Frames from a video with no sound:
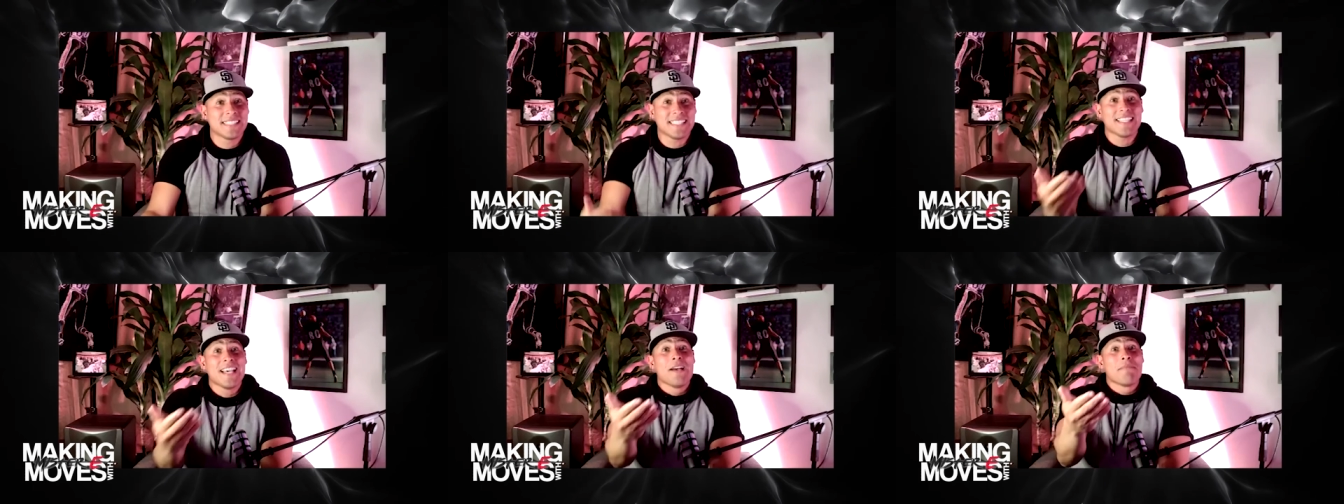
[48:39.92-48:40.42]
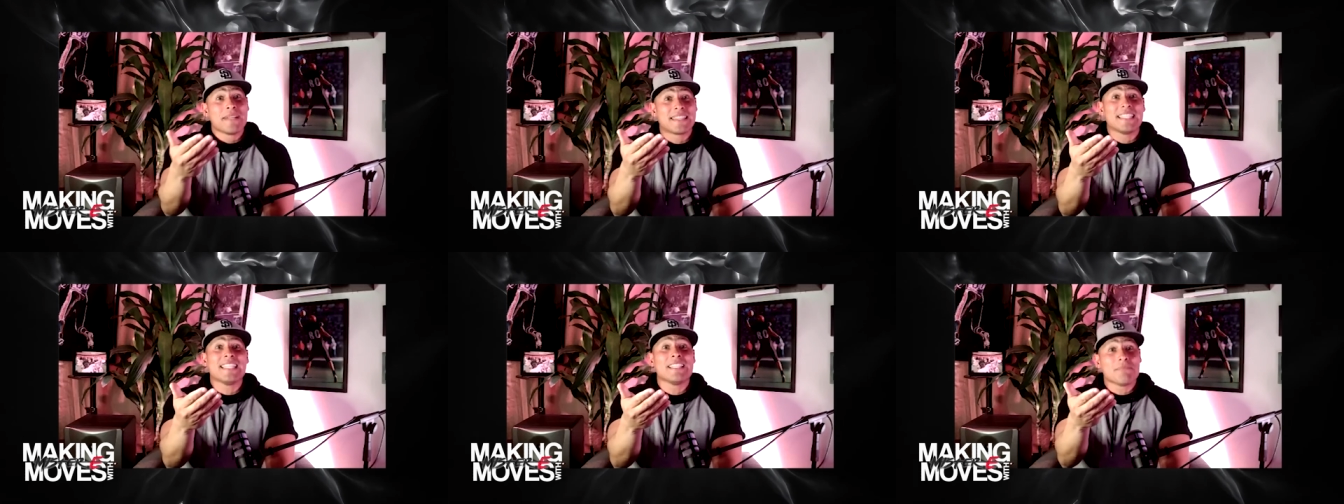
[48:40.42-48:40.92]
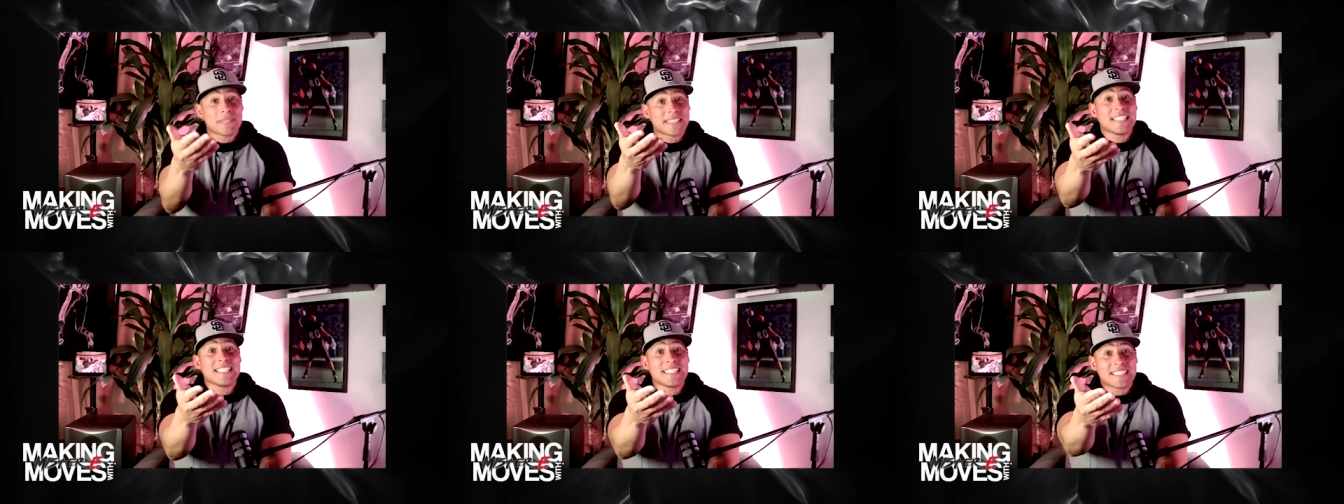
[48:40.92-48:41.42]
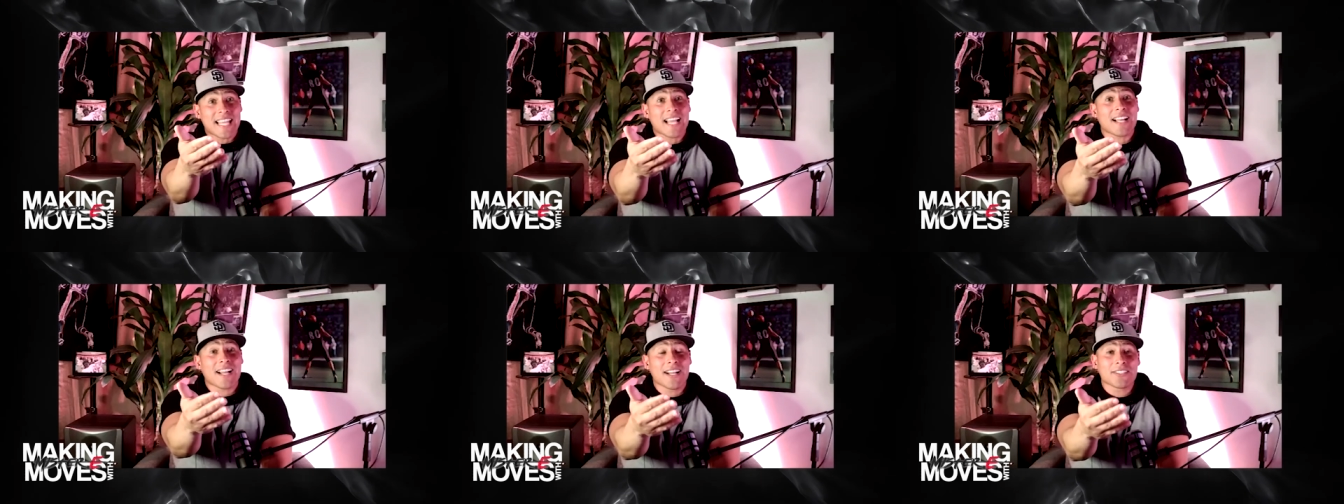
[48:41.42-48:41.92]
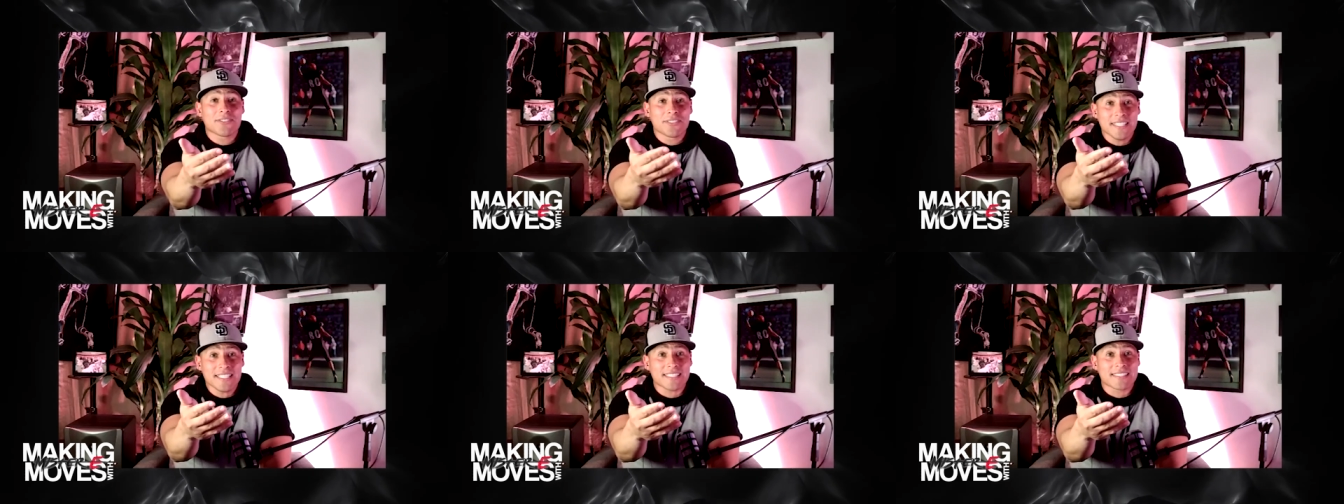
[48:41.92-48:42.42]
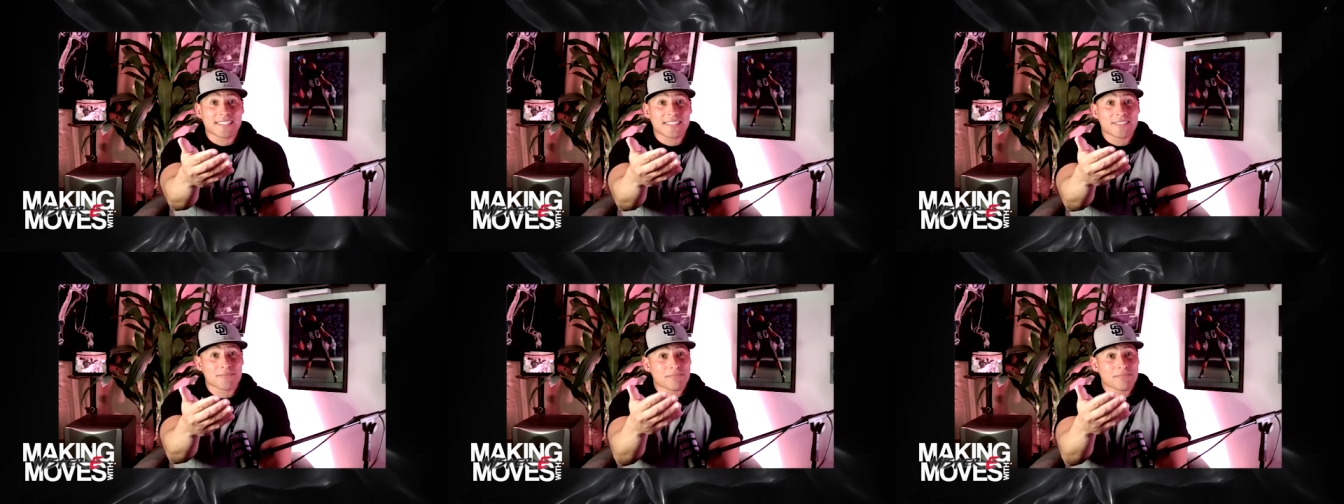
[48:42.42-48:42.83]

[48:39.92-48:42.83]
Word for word: see, but then, but then that contradicts